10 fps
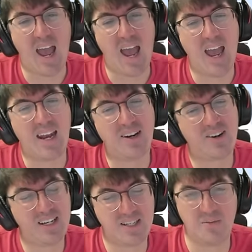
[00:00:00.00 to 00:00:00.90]
And
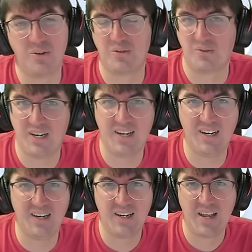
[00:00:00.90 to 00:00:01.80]
Crescent Moon Rin
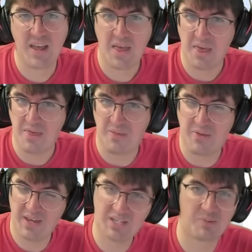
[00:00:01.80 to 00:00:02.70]
here,
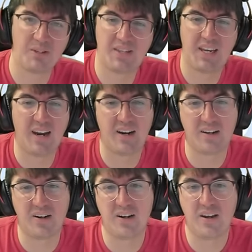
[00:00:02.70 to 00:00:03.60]
this was the
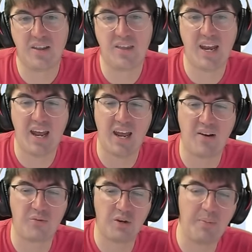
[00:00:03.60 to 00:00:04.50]
character that
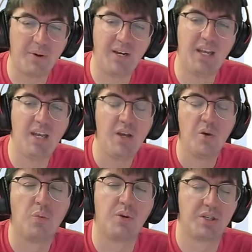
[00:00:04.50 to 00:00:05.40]
everybody
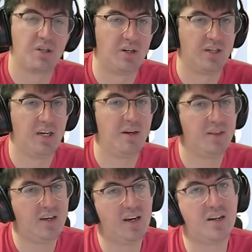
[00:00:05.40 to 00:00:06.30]
was talking about.
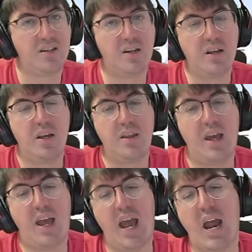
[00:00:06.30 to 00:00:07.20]
The character
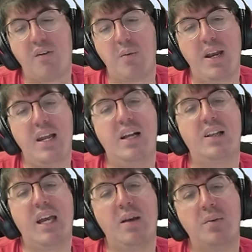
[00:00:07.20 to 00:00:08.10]
that everybody
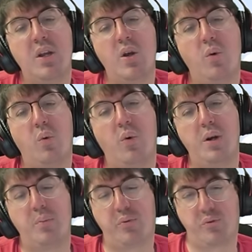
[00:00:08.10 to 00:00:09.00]
claimed
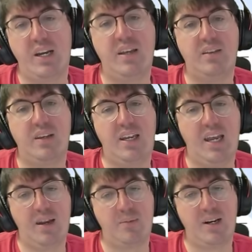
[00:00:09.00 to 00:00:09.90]
would break the
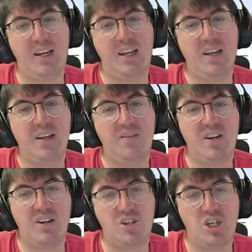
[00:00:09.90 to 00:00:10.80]
game, right?
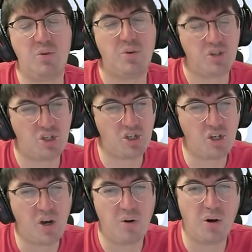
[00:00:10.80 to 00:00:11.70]
because she was
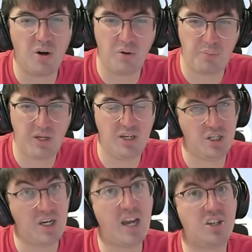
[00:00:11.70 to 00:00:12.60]
so OP.
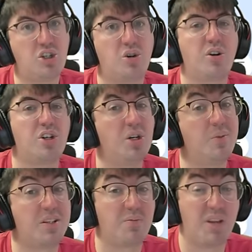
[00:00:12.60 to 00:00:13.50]
Yes, sure, she
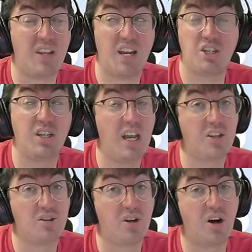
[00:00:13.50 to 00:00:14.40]
was potentially an
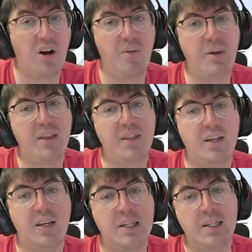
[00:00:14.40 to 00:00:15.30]
answer to
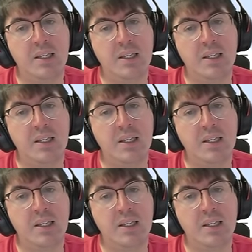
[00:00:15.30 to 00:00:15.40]
Aramintha,